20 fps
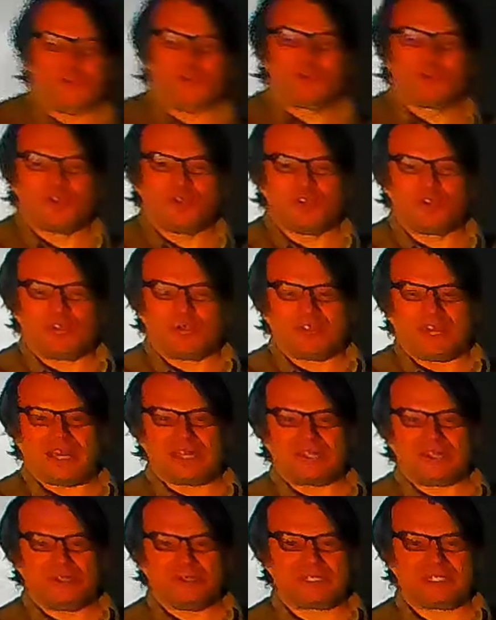could do that
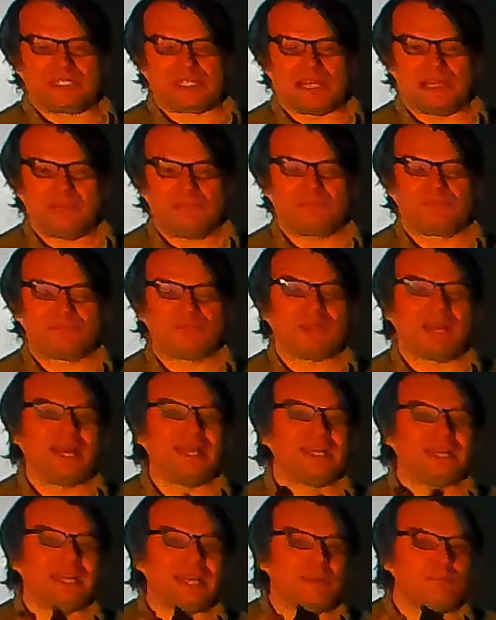yourself
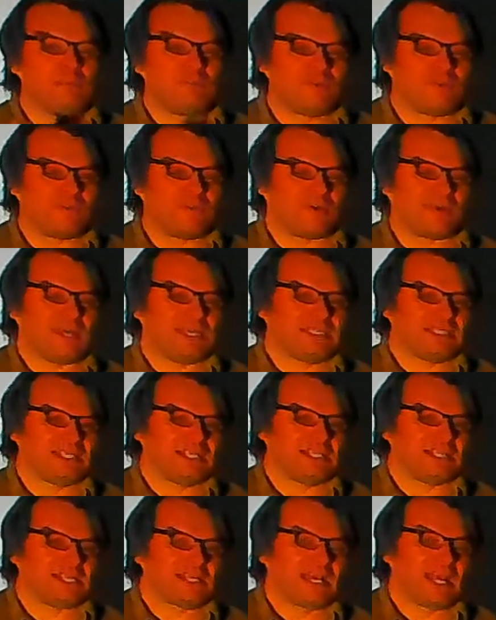and improvise
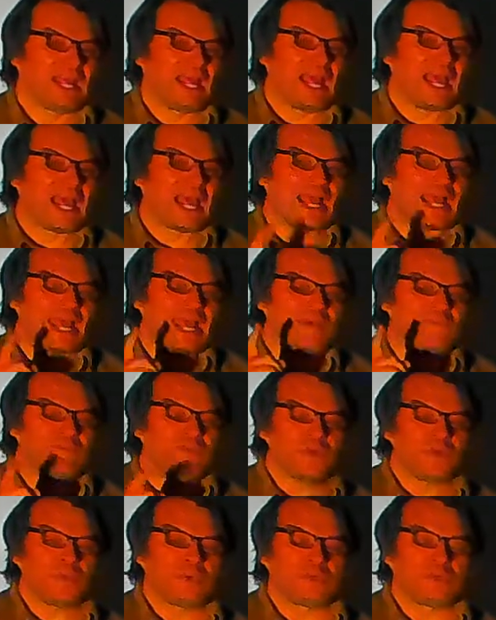it. If you
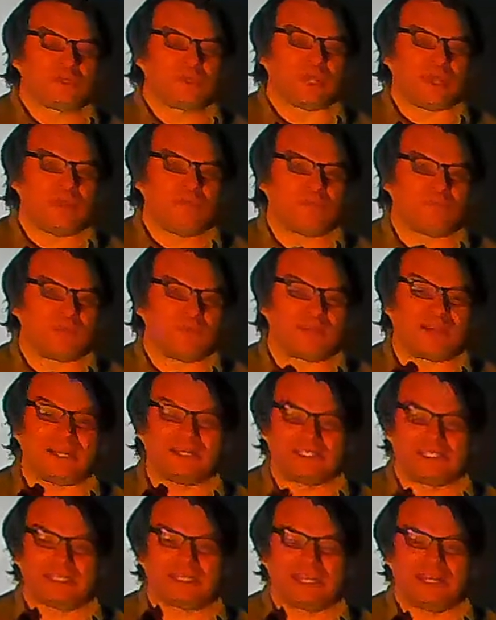want to improvise
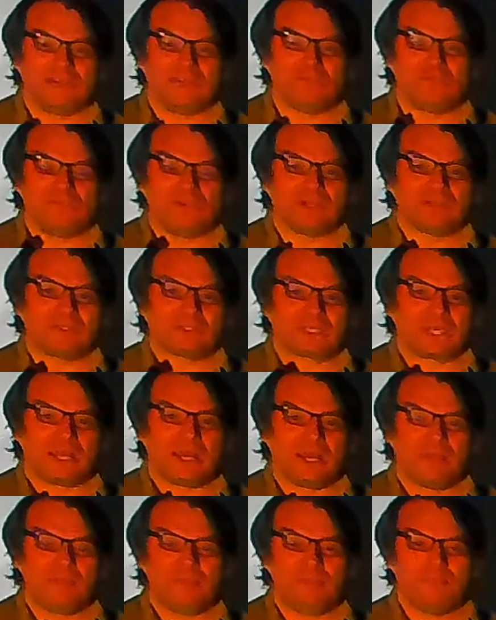it in real
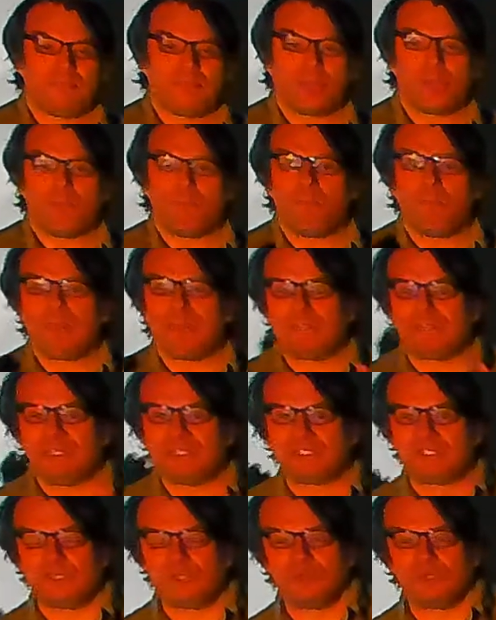time, maybe
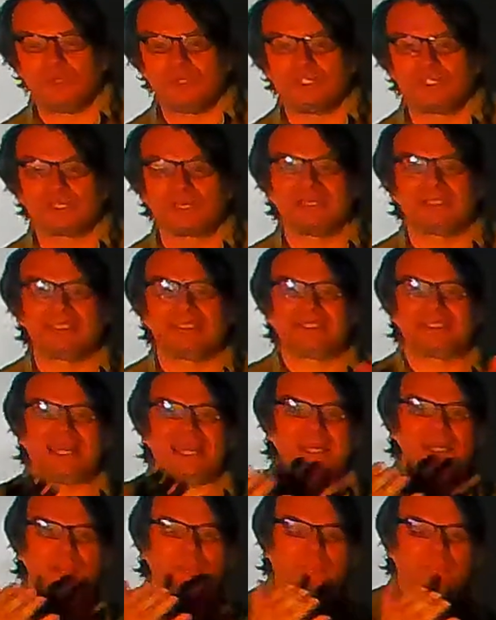students could
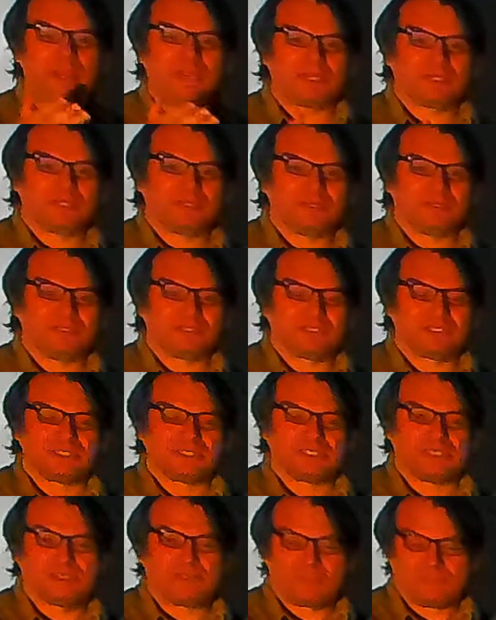send pictures
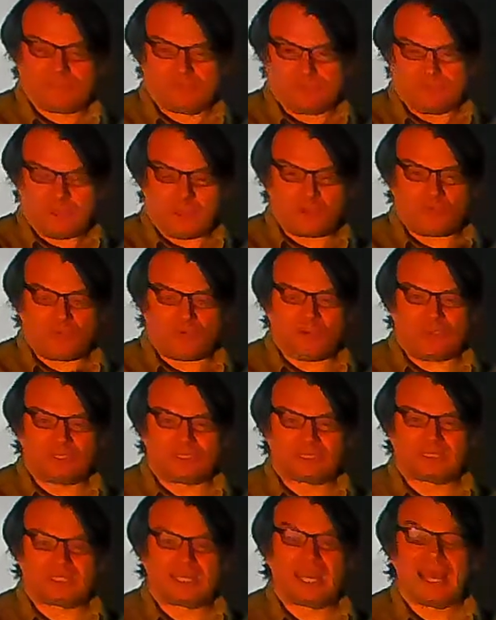
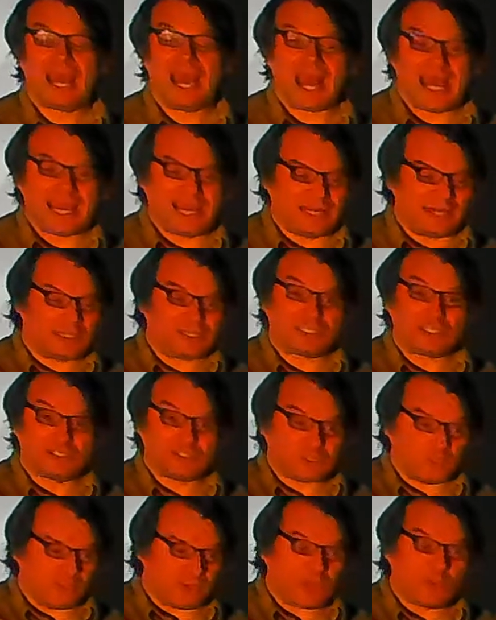across, and so
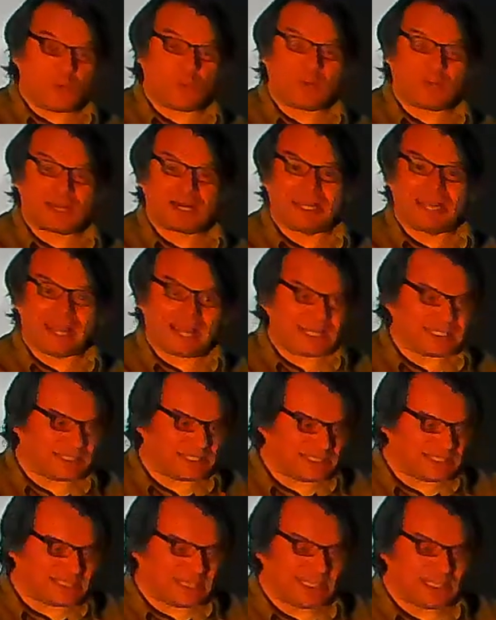somebody quickly has to
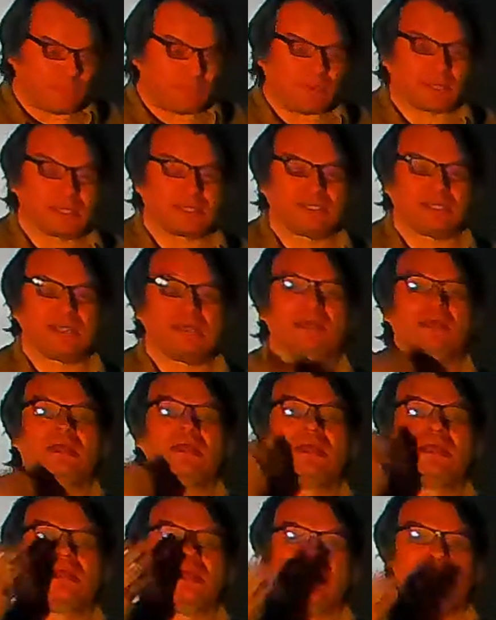see the picture
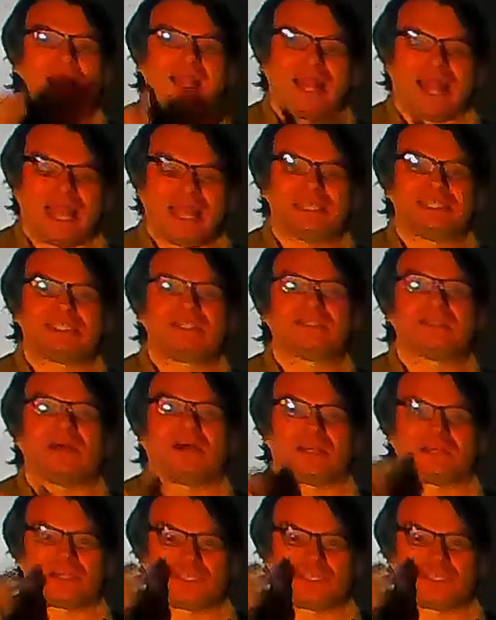and start